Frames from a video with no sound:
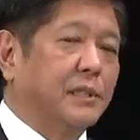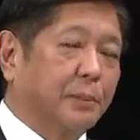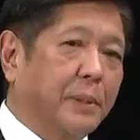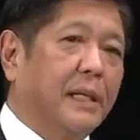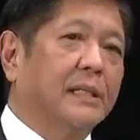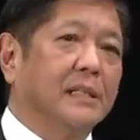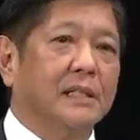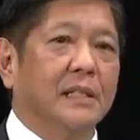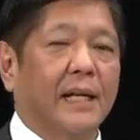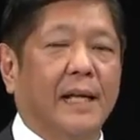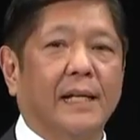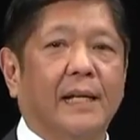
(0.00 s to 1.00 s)
Japan is
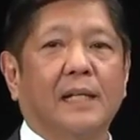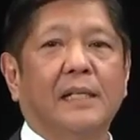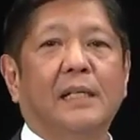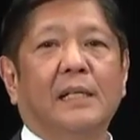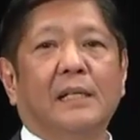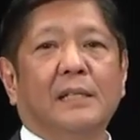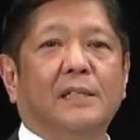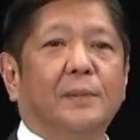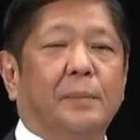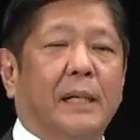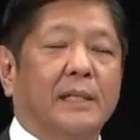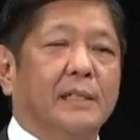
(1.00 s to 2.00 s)
an ally.
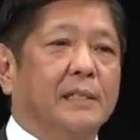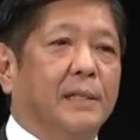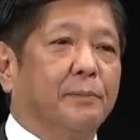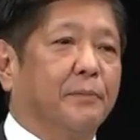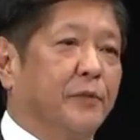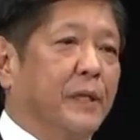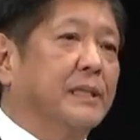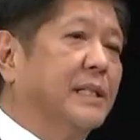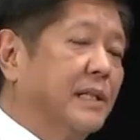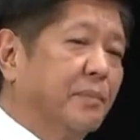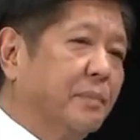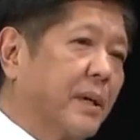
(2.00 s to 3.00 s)
Japan is a friend
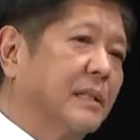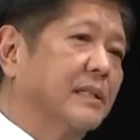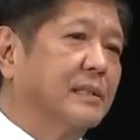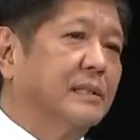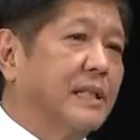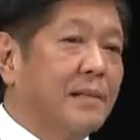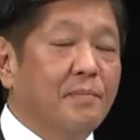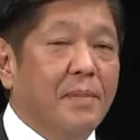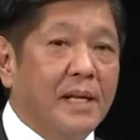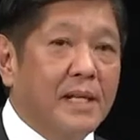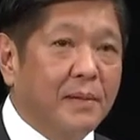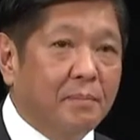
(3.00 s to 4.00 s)
and a partner in
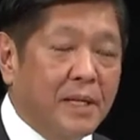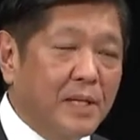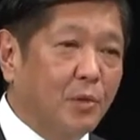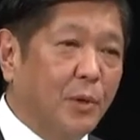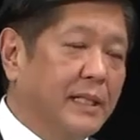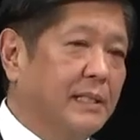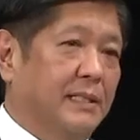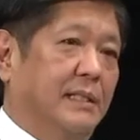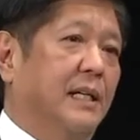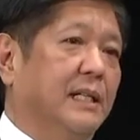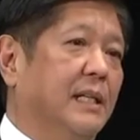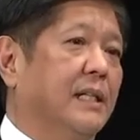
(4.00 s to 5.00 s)
many, many ways
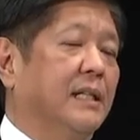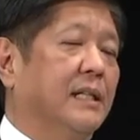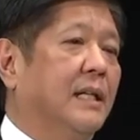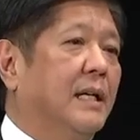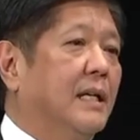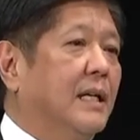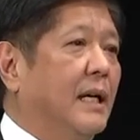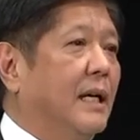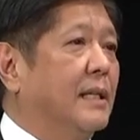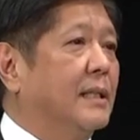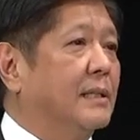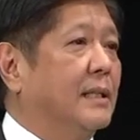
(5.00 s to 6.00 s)
again.
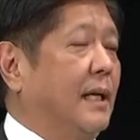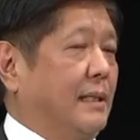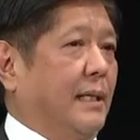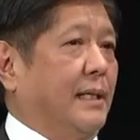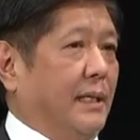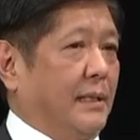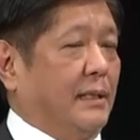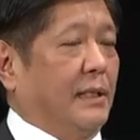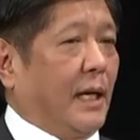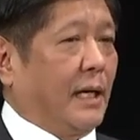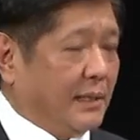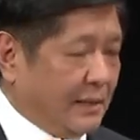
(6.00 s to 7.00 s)
And that
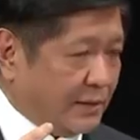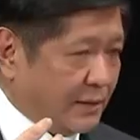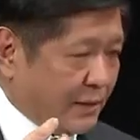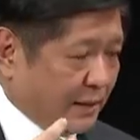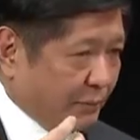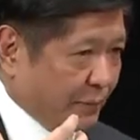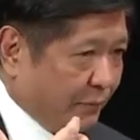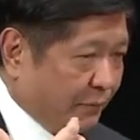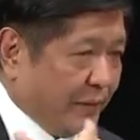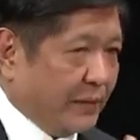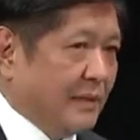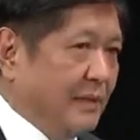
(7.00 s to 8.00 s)
again, again, we
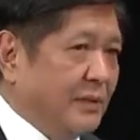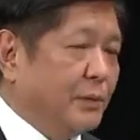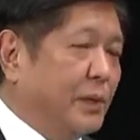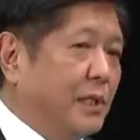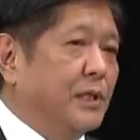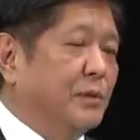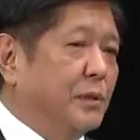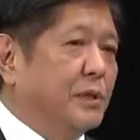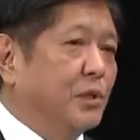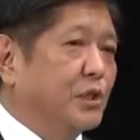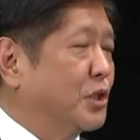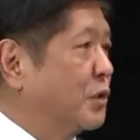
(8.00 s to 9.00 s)
feel that we
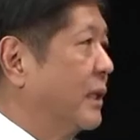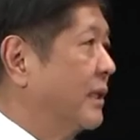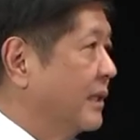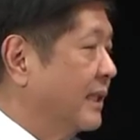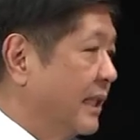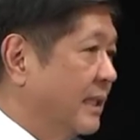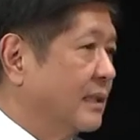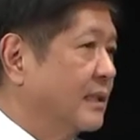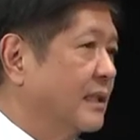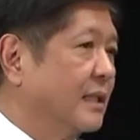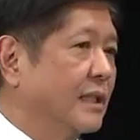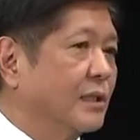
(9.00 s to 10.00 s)
should strengthen that
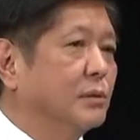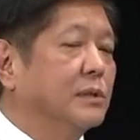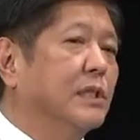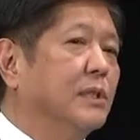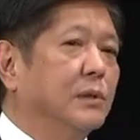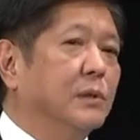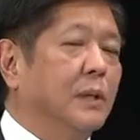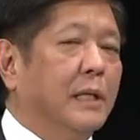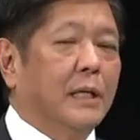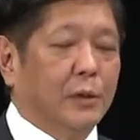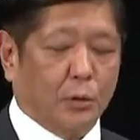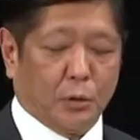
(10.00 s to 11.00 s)
and uh, continue
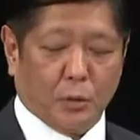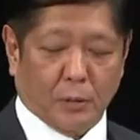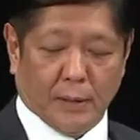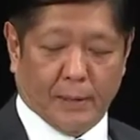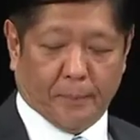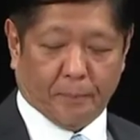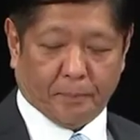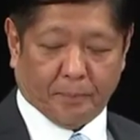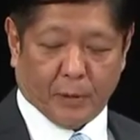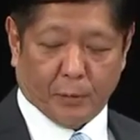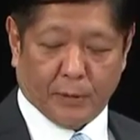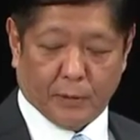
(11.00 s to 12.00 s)
to um,
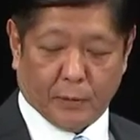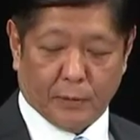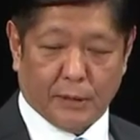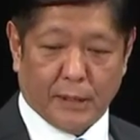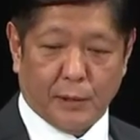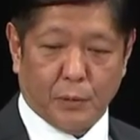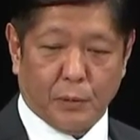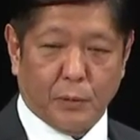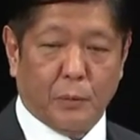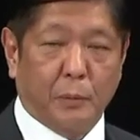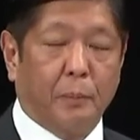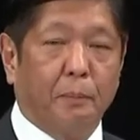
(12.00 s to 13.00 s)
we continue
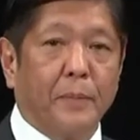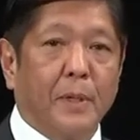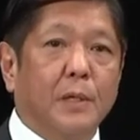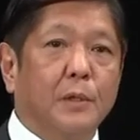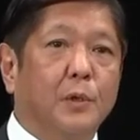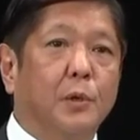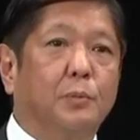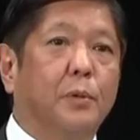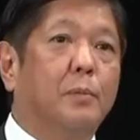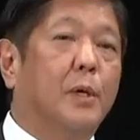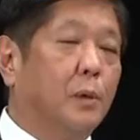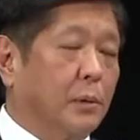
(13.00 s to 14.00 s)
to to
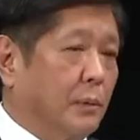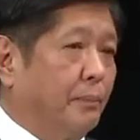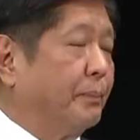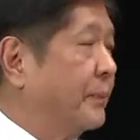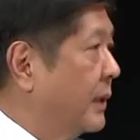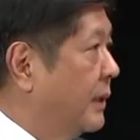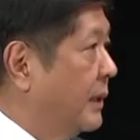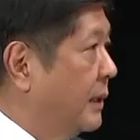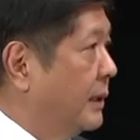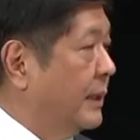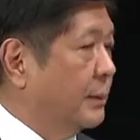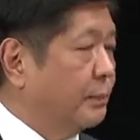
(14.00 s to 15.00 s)
promote
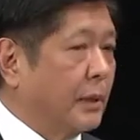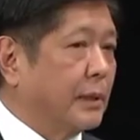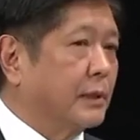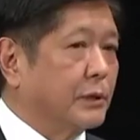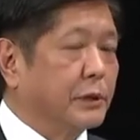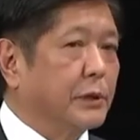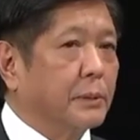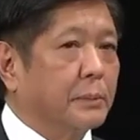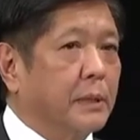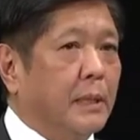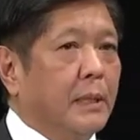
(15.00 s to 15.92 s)
uh, that partnership.